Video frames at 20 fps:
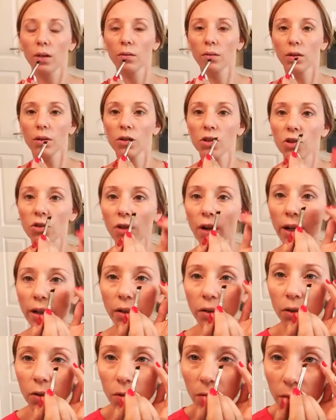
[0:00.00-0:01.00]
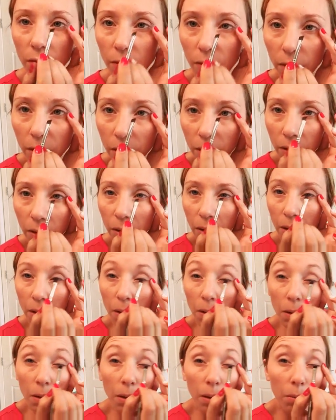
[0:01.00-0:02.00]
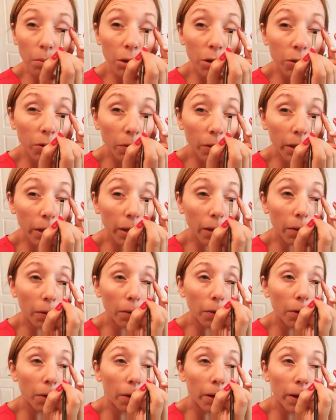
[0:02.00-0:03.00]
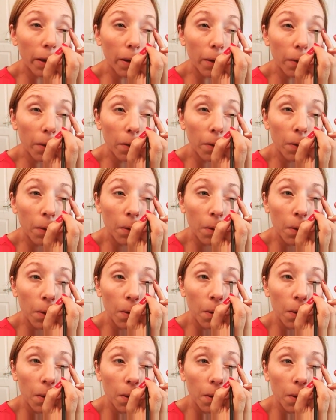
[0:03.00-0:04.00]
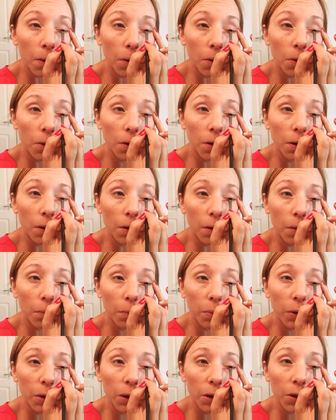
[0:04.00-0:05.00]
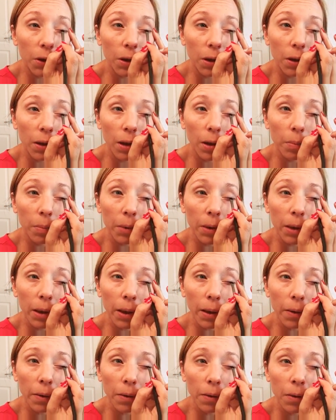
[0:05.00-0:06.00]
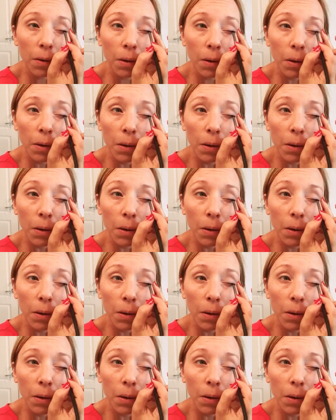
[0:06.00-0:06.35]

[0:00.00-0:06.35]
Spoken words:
I'm gonna try to do this, and I'm gonna do it here. Sorry, guys. And you're just gonna push it up against